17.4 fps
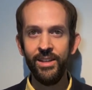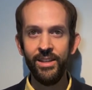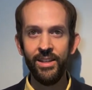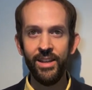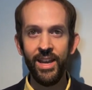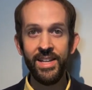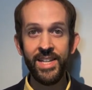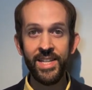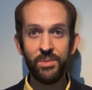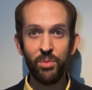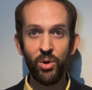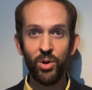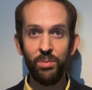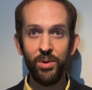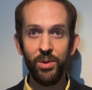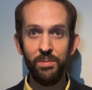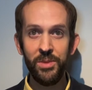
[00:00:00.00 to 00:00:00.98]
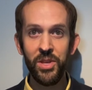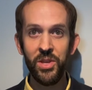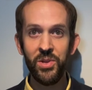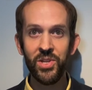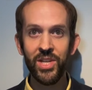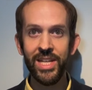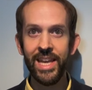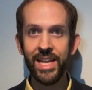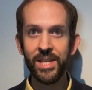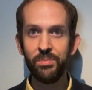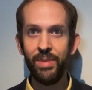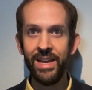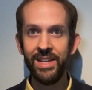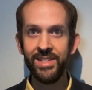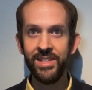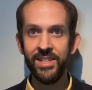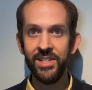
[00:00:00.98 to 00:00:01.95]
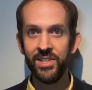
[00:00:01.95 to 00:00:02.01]
A disc problem usually gets
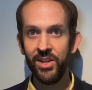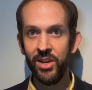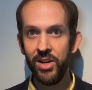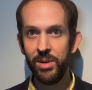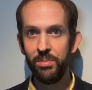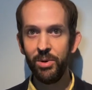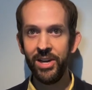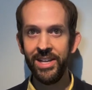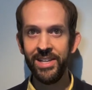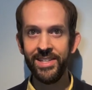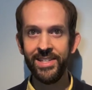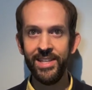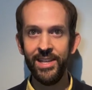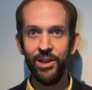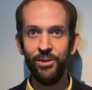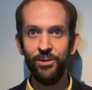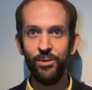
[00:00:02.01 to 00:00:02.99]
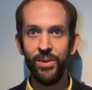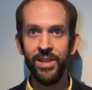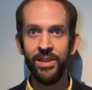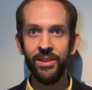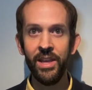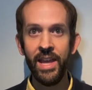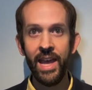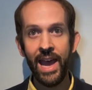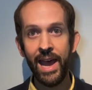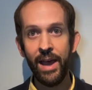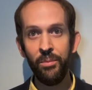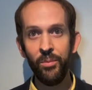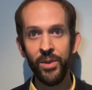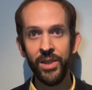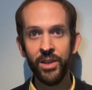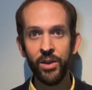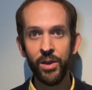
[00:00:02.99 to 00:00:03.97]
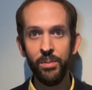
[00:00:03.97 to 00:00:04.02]
better slowly by itself with
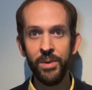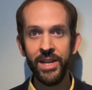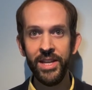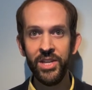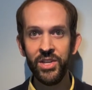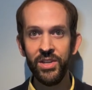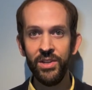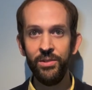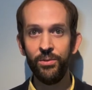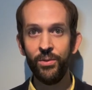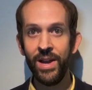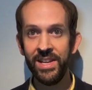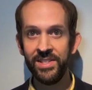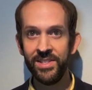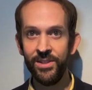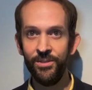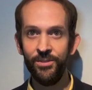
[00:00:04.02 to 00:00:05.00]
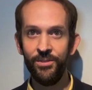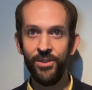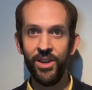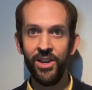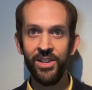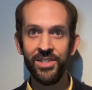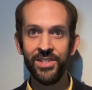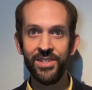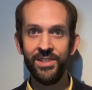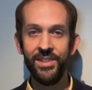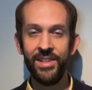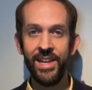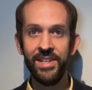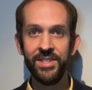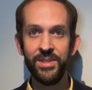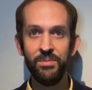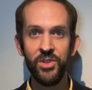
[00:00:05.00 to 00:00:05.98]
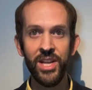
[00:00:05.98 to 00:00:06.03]
a combination of rest at first, then
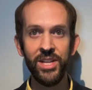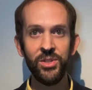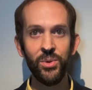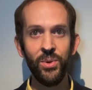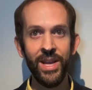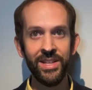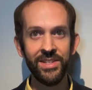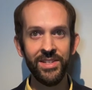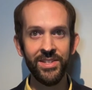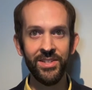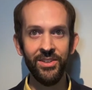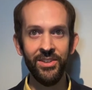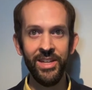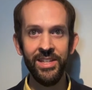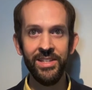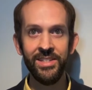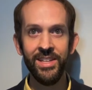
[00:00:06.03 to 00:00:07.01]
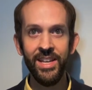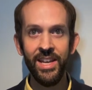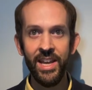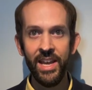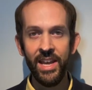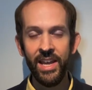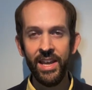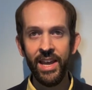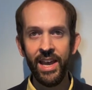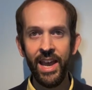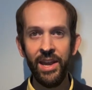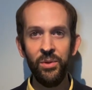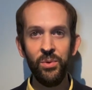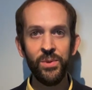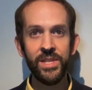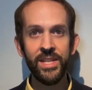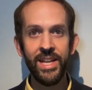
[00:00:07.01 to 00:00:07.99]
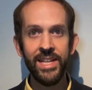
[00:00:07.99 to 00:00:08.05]
some gentle exercise. And
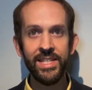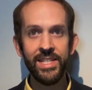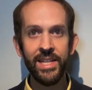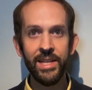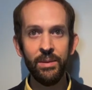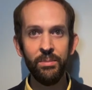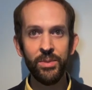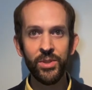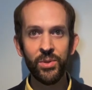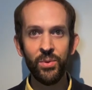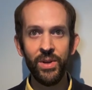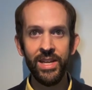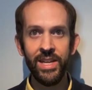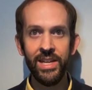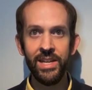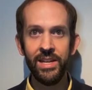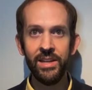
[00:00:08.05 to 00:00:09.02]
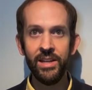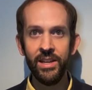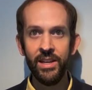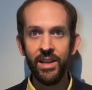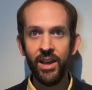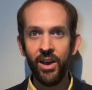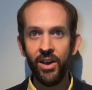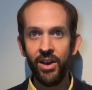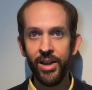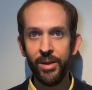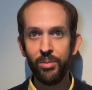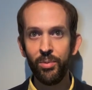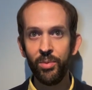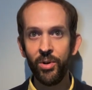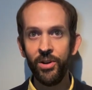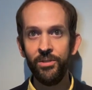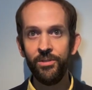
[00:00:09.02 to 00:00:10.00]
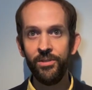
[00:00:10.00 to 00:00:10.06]
alternating between
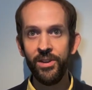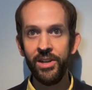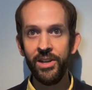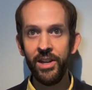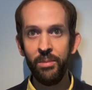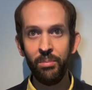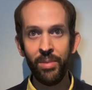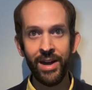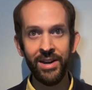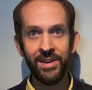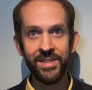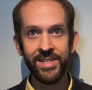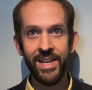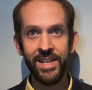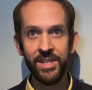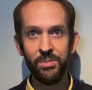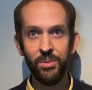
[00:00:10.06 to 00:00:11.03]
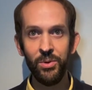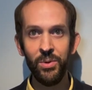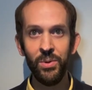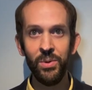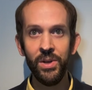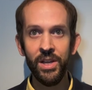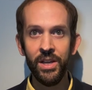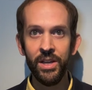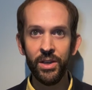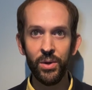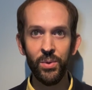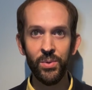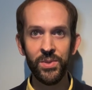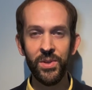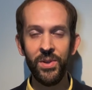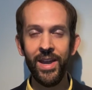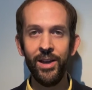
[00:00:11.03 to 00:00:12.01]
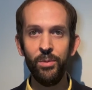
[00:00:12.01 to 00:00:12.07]
ibuprofen and paracetamol can
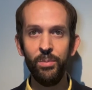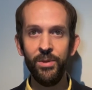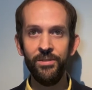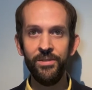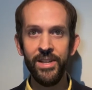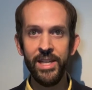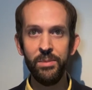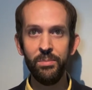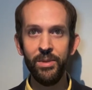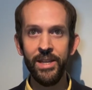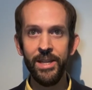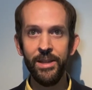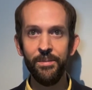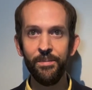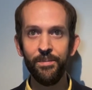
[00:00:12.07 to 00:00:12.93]
also help if need be.